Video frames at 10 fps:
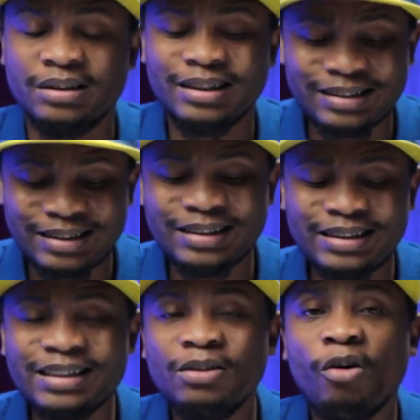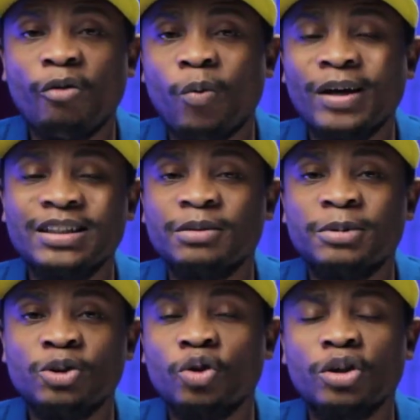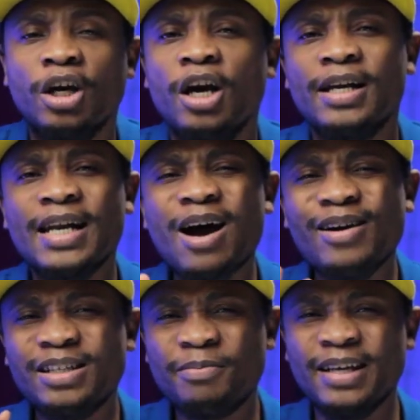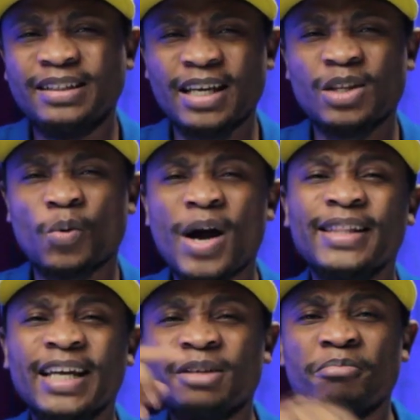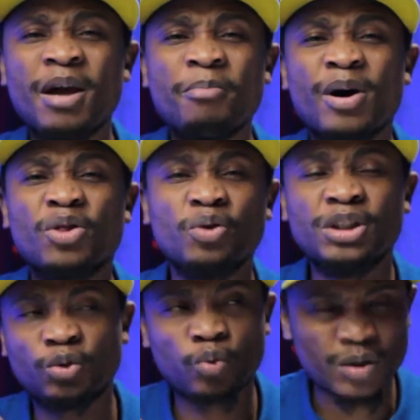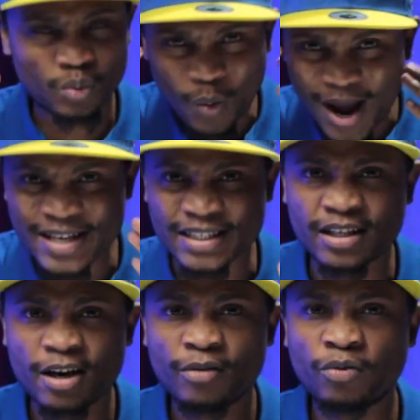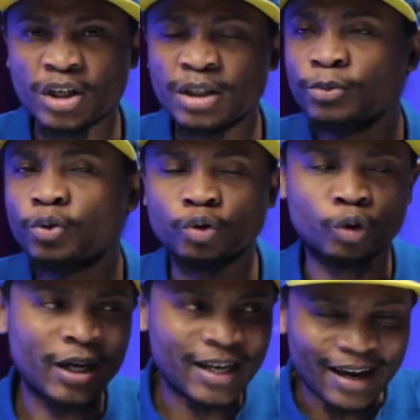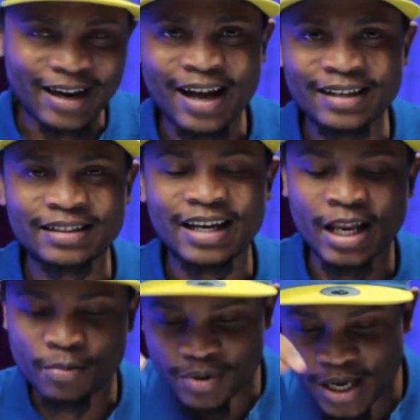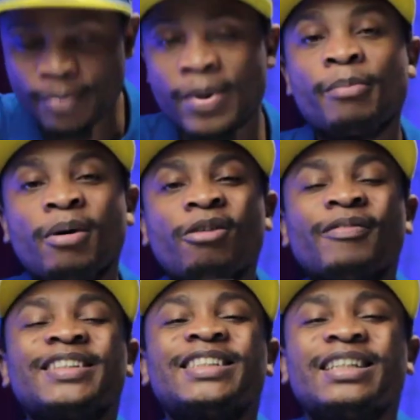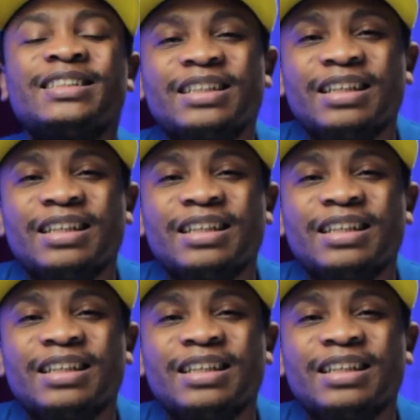The teaching of what is being taught. Now it makes sense why that member thought it was wise for him to join a cult and be a member of a church.